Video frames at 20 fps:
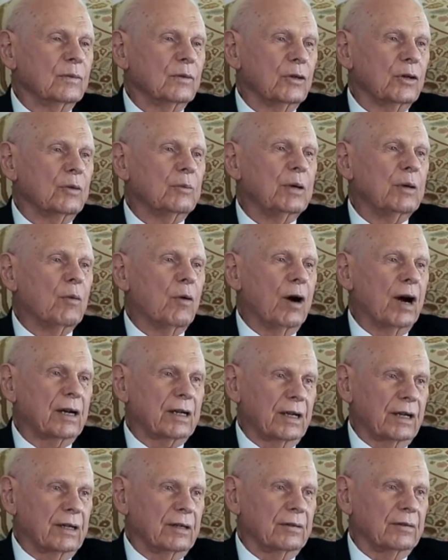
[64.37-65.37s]
could be
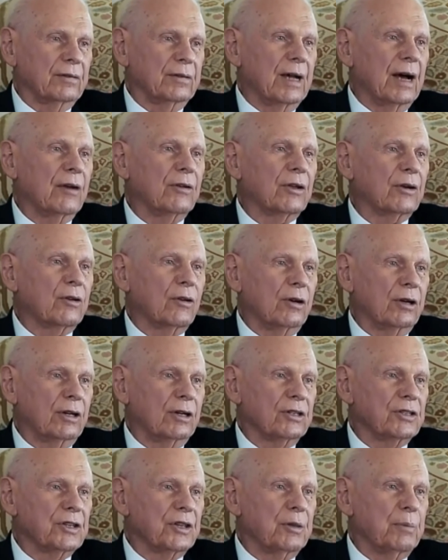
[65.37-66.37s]
walking down the
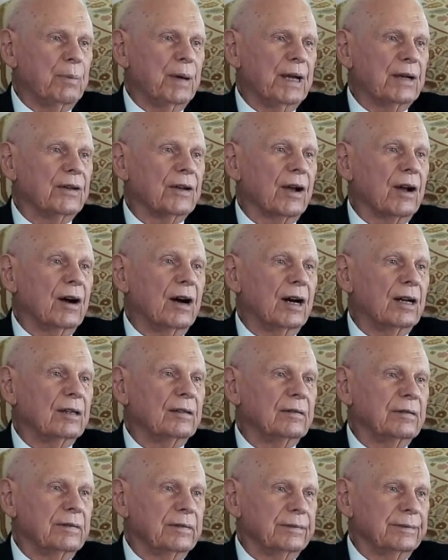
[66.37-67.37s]
corridors of the Pentagon
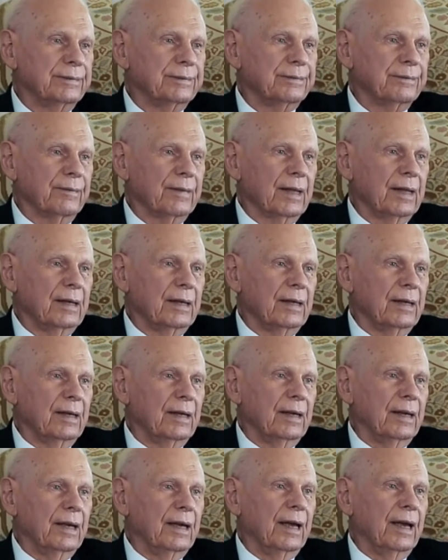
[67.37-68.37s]

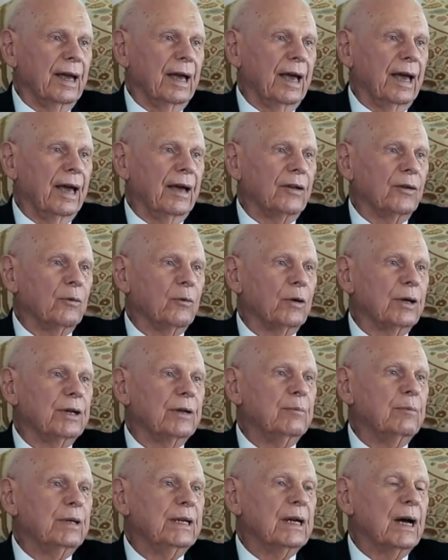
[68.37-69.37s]
and
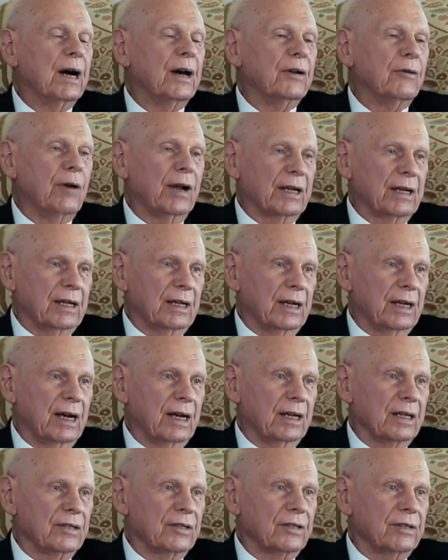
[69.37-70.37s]
would be
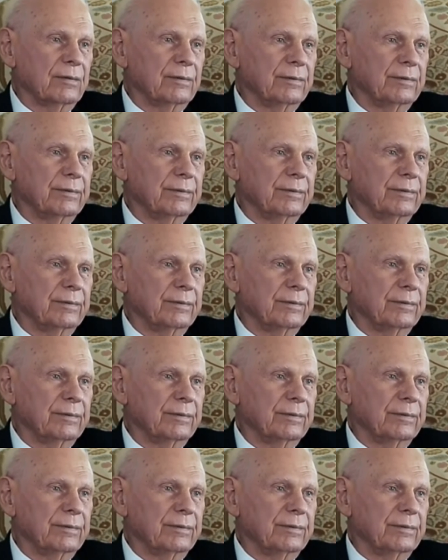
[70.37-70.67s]
unrecognized.